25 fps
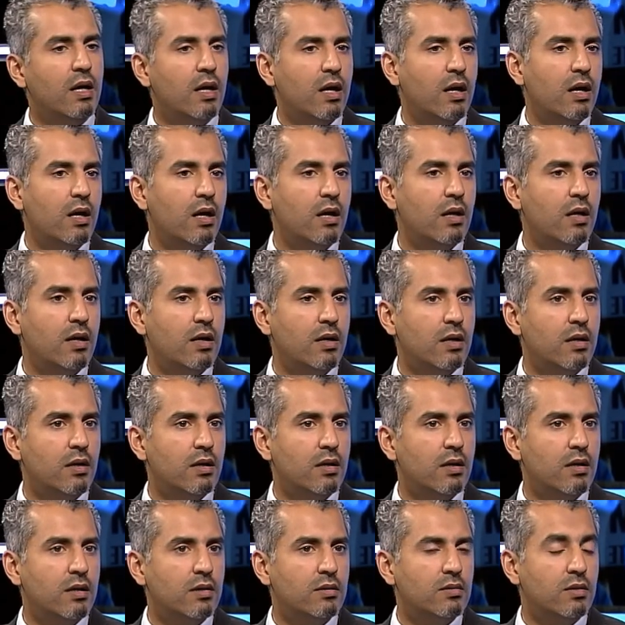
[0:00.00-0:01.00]

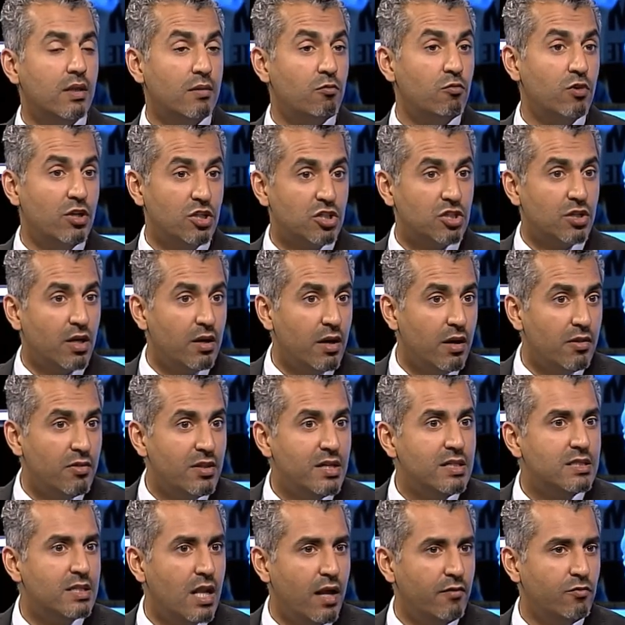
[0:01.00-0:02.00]
that reach
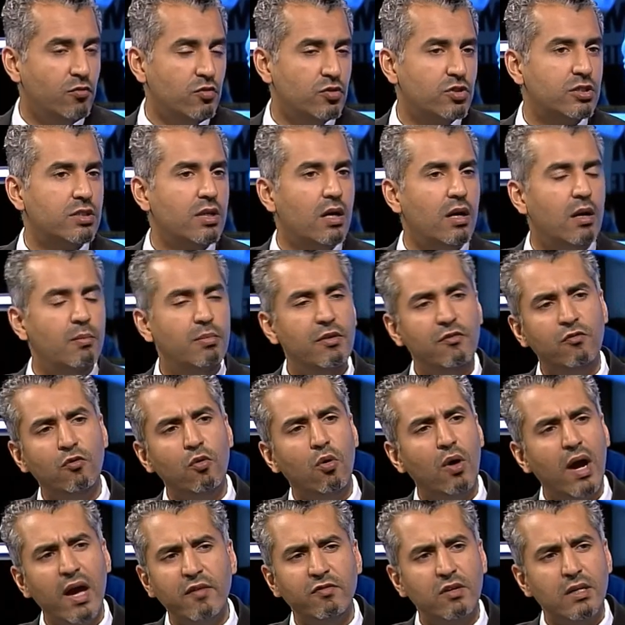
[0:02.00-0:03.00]
these levels
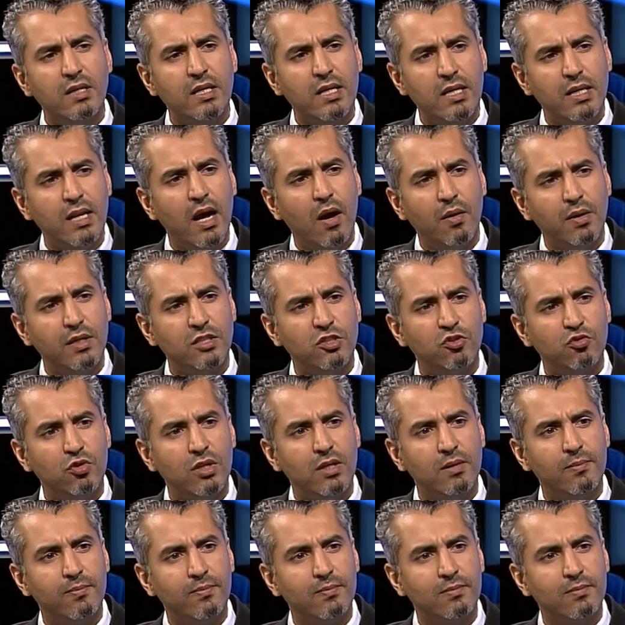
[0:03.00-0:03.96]
before ever in our history.